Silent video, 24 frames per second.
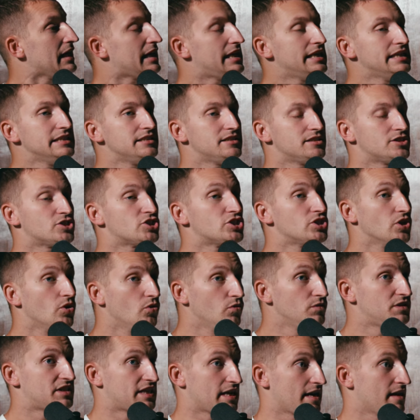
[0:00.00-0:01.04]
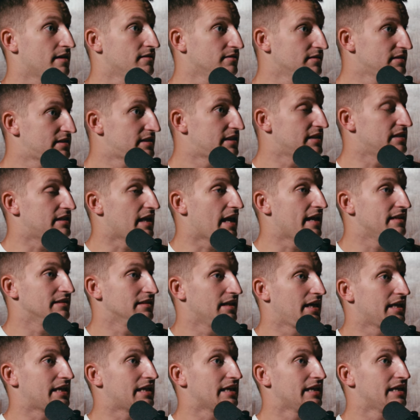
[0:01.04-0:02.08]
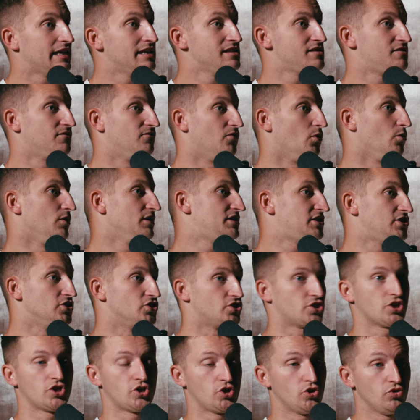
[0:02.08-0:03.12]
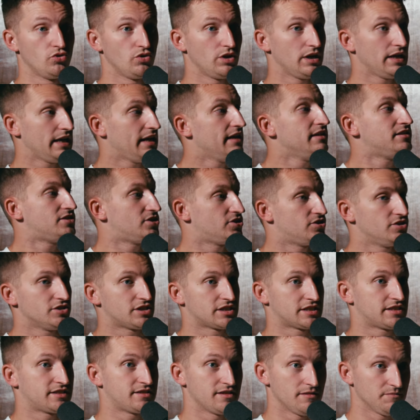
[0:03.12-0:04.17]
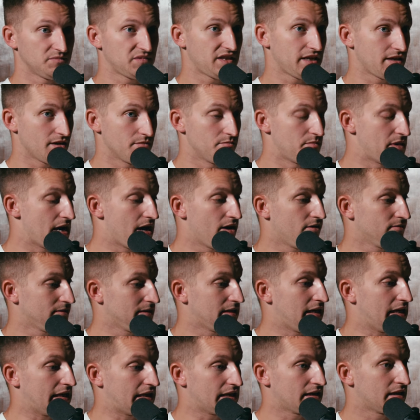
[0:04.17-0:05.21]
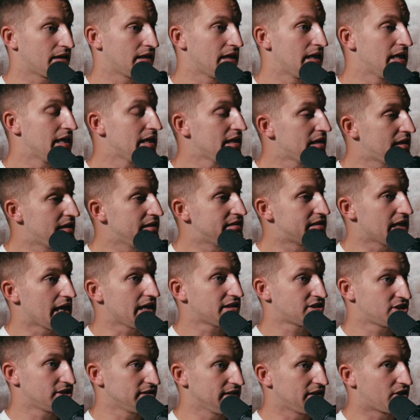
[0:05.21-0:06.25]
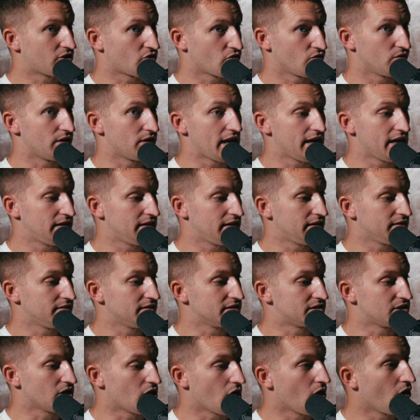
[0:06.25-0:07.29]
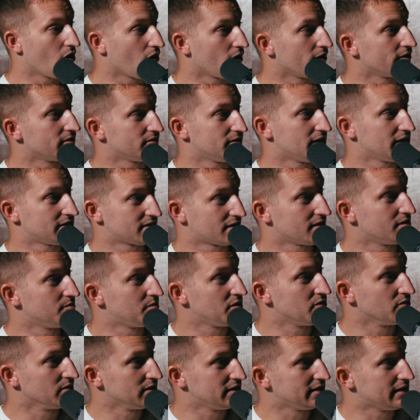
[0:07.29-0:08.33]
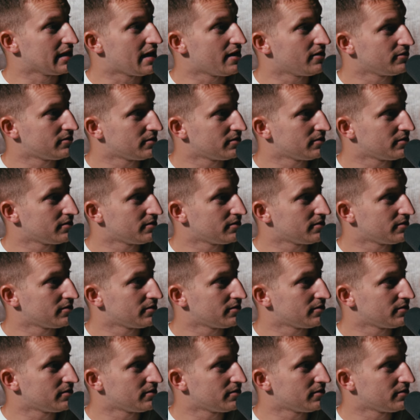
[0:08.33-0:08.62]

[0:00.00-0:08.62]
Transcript: He's so talented, and like his voice is, it just something about like he's actually creating this art that's going to be really loud.